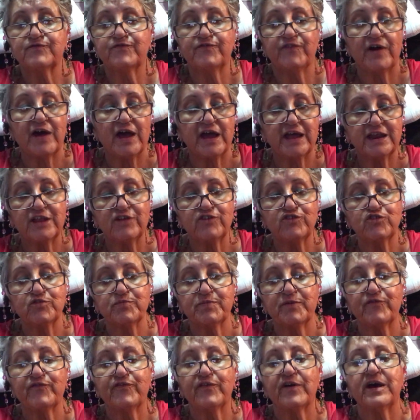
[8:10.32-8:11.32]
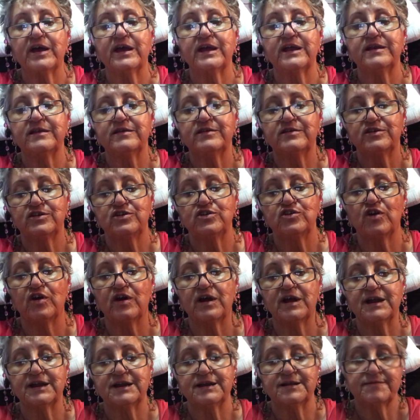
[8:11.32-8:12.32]
fine and super fine
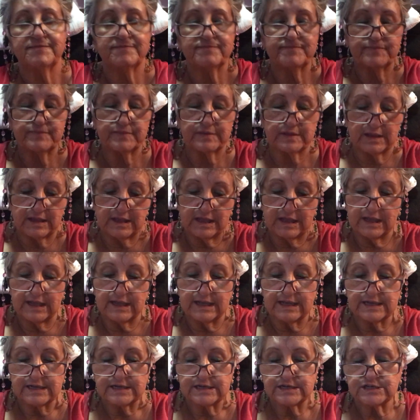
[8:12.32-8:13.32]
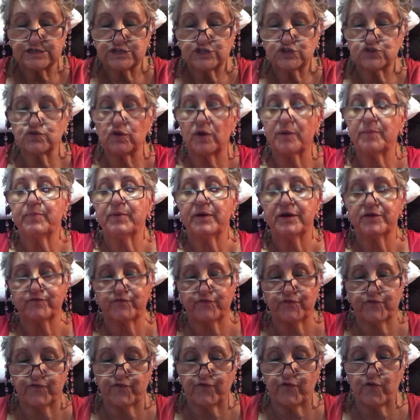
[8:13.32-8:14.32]
yarn. So I bought
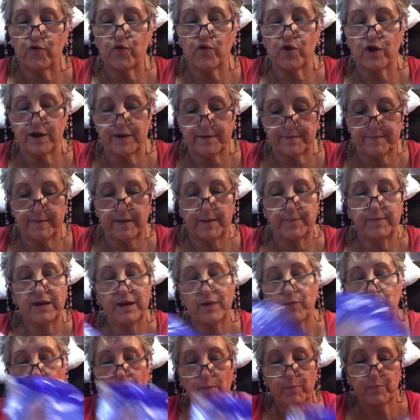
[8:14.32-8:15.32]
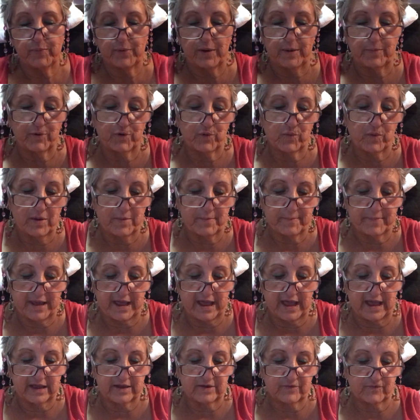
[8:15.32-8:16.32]
4. I bought 1
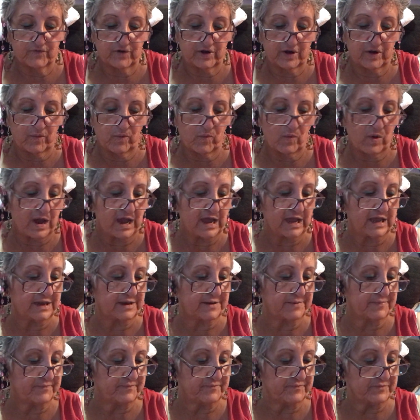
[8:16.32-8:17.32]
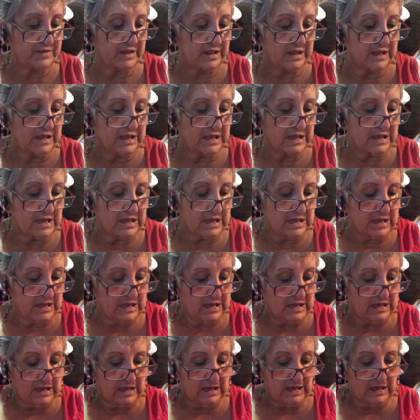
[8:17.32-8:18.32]
bag in red and white,
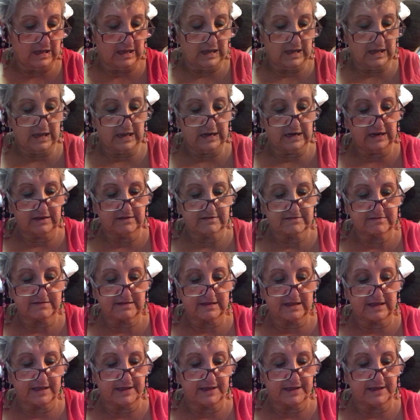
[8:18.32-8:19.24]
and it's